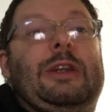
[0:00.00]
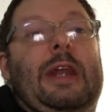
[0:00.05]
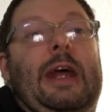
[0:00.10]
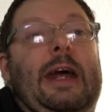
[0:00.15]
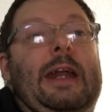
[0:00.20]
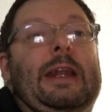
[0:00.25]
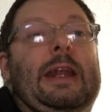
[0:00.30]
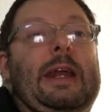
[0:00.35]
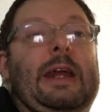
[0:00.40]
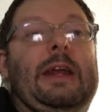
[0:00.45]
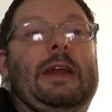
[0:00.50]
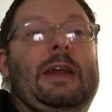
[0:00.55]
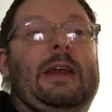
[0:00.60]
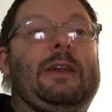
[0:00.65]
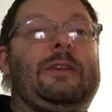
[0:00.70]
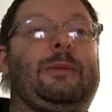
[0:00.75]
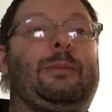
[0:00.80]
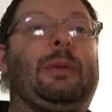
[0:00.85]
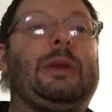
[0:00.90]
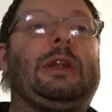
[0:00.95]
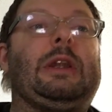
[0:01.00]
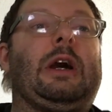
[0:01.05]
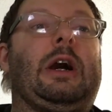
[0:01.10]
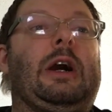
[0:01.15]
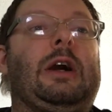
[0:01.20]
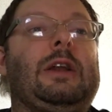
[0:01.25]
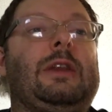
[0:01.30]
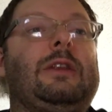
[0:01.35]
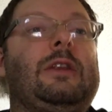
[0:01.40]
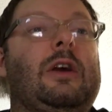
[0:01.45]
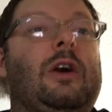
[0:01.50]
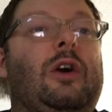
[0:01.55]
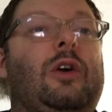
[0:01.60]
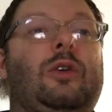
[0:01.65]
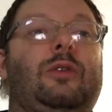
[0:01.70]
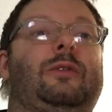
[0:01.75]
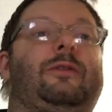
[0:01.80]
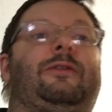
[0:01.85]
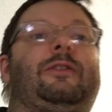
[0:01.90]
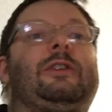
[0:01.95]
that it has been
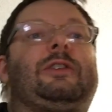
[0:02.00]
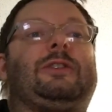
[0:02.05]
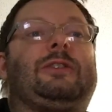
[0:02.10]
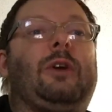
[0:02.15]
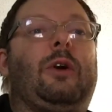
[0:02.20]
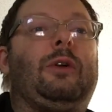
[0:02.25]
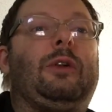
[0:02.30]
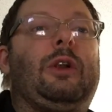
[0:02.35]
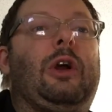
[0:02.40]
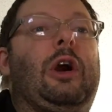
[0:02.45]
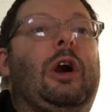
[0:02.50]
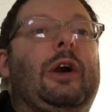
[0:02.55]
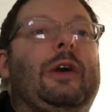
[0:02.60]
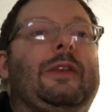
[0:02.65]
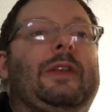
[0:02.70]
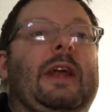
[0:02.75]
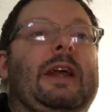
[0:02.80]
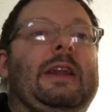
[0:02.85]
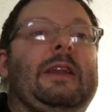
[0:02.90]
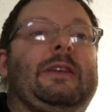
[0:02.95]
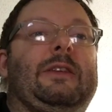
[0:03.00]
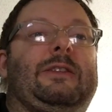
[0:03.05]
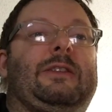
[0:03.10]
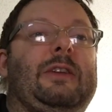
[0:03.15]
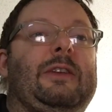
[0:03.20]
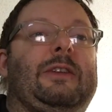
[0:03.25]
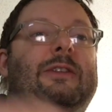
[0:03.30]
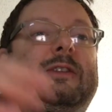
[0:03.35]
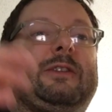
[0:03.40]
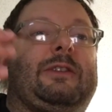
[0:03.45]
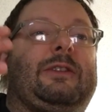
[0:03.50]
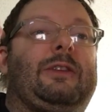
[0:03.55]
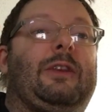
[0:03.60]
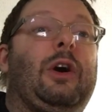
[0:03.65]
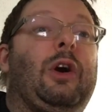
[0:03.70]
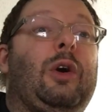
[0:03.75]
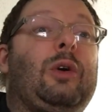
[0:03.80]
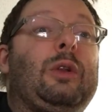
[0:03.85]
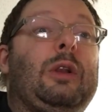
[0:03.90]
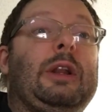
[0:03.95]
unknown for so long that is just
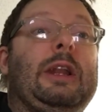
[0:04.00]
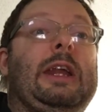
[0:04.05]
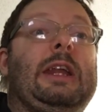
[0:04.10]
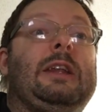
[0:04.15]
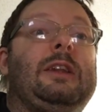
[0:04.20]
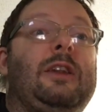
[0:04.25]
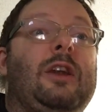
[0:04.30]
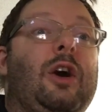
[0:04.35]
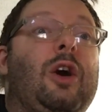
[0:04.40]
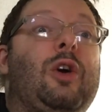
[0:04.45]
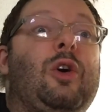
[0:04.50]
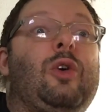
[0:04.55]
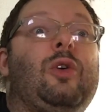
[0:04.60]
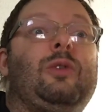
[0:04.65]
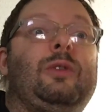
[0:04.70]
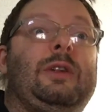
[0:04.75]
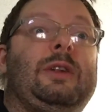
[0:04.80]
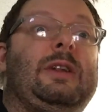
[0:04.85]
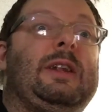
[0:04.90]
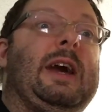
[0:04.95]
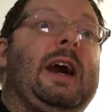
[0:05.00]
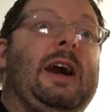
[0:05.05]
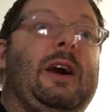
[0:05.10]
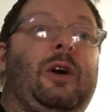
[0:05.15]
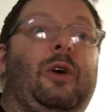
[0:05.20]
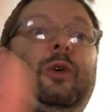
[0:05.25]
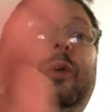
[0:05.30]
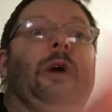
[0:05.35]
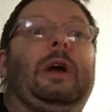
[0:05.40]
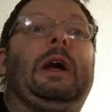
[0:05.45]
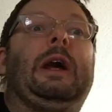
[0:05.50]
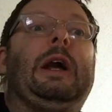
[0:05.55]
totally known now.